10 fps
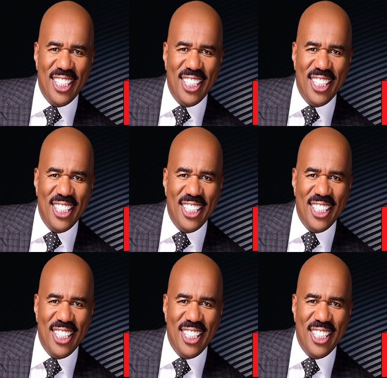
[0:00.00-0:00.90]

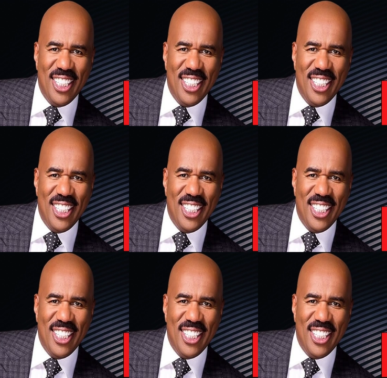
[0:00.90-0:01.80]

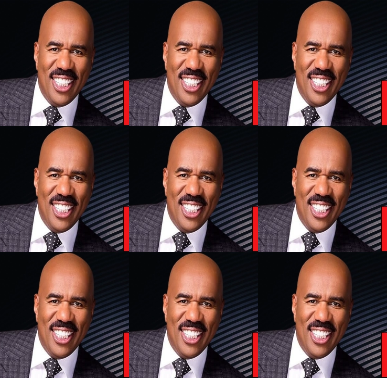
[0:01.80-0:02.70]

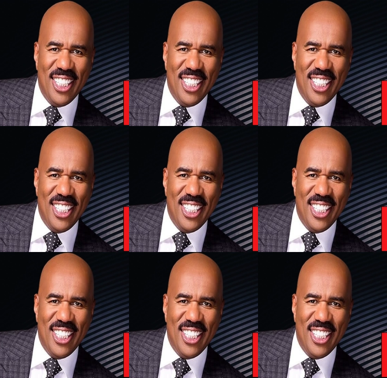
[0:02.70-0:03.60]

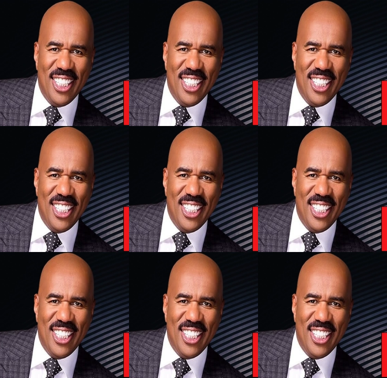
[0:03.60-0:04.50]

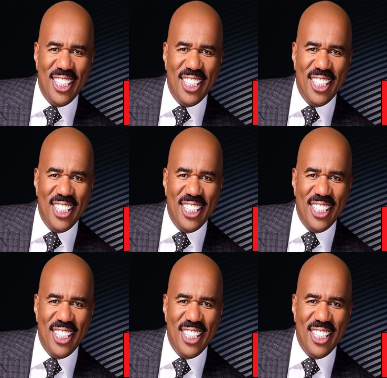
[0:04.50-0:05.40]

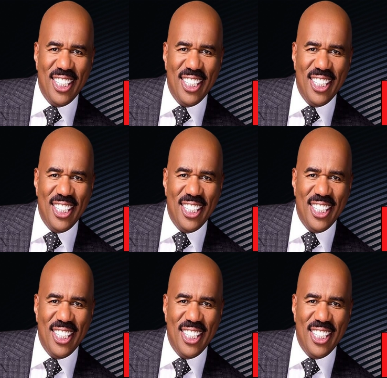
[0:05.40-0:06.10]
[no speech]